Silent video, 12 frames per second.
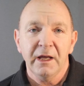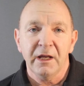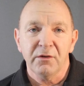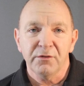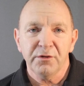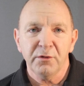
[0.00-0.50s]

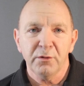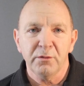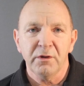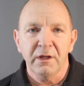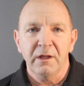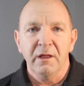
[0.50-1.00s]
And two,
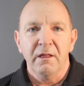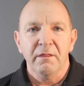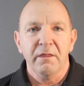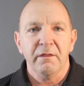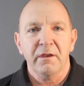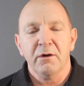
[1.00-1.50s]

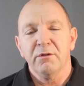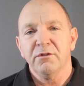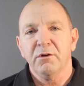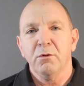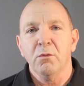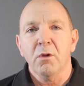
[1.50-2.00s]
that there is
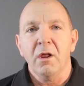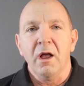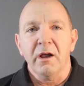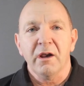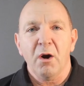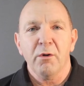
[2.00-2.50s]
still
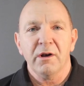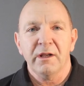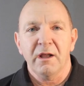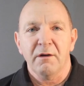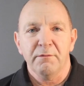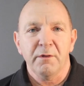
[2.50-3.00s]

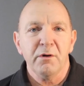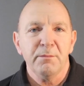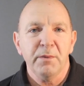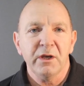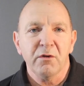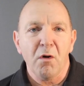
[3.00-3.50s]
currently a very
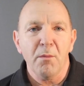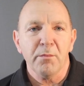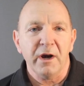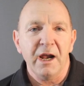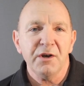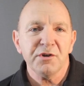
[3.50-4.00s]
big
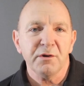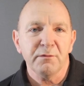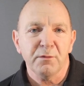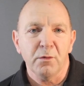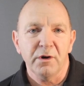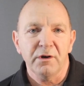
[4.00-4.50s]
comprehension
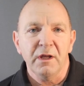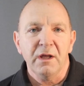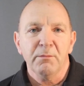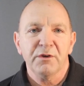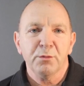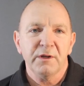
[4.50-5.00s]
void
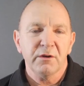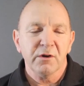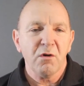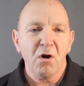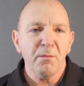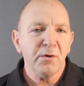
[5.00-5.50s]
between the
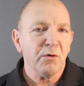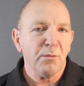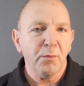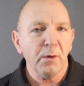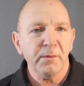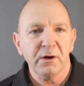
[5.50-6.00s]
common or
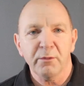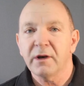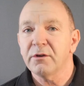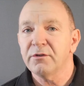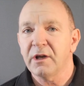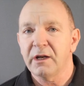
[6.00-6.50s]
popular
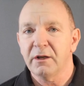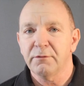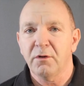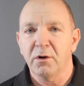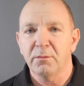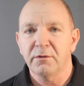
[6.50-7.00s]
understanding of
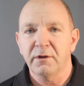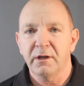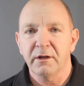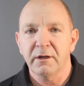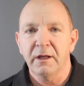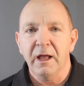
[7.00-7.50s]
home
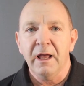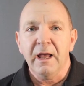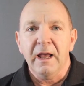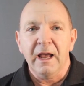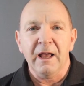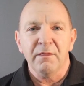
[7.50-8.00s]
theatre
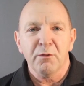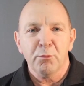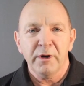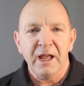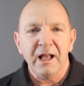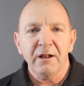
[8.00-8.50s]
and the
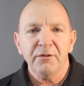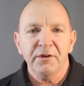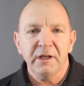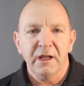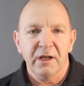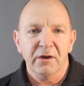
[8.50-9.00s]

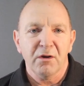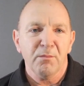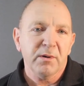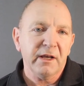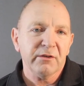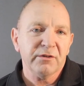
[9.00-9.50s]
reality and
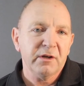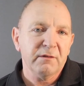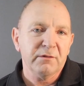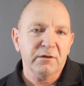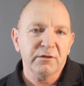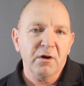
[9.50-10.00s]
complexity
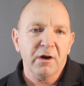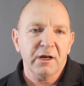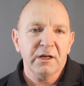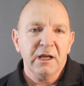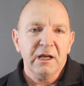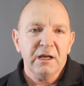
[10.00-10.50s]
of
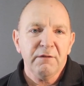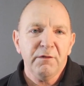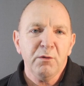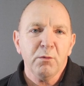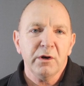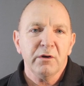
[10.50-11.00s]
design if
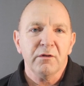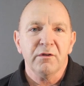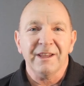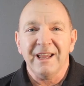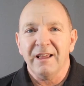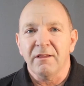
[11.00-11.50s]
you want to
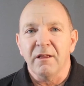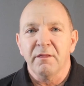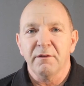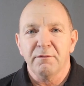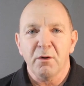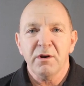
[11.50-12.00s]
get
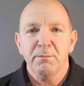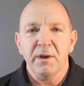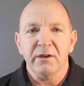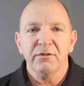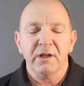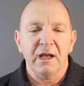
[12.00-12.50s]
the very
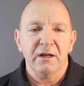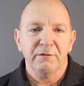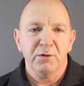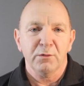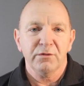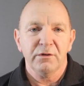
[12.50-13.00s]
best out of
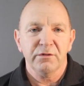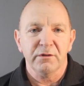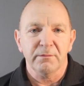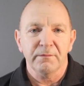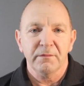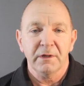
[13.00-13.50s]
your
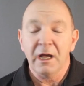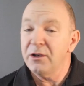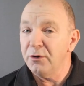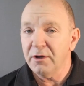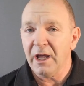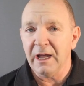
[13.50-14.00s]
system. And
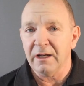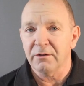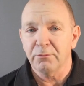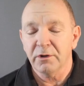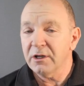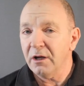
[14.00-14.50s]
you can,
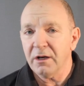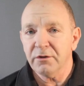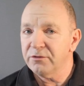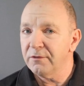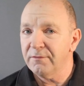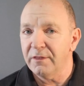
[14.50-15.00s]

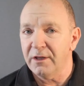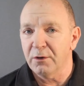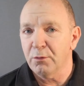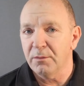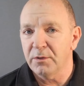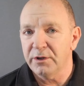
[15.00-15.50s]
regardless of the
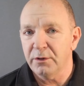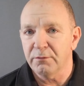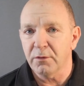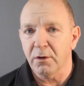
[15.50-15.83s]
equipment you've